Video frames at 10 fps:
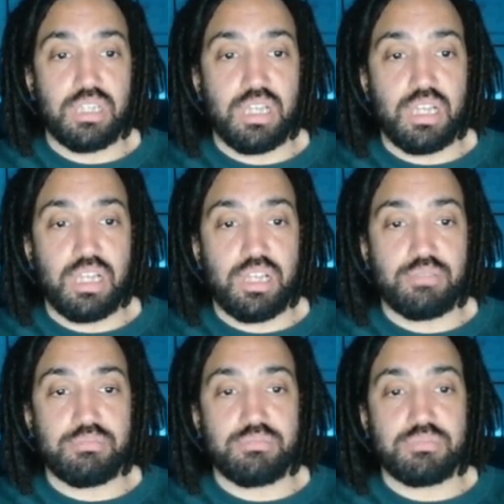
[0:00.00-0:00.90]

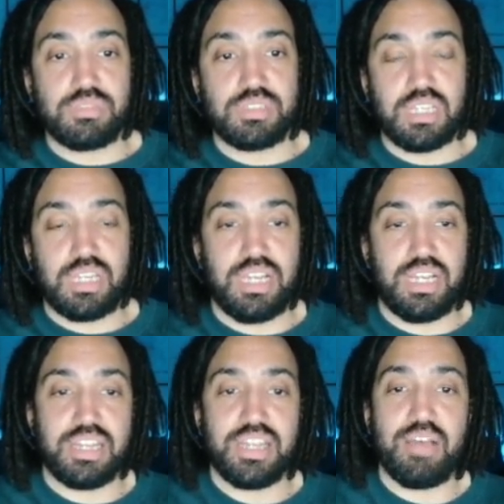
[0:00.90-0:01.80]
And
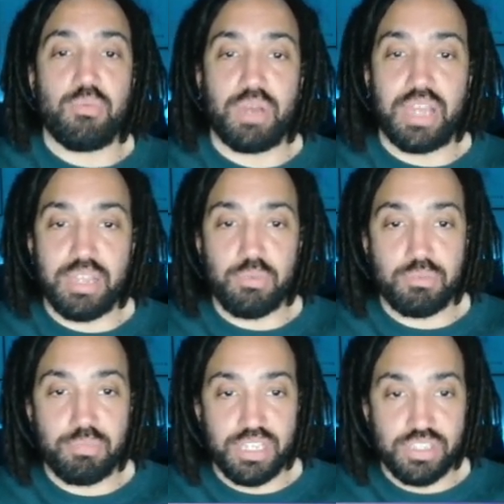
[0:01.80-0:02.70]
that way
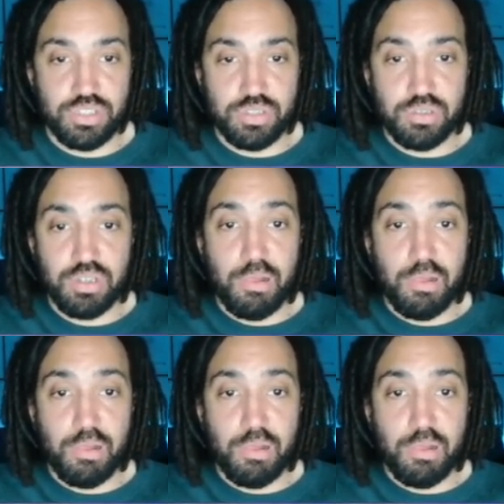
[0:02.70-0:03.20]
would be to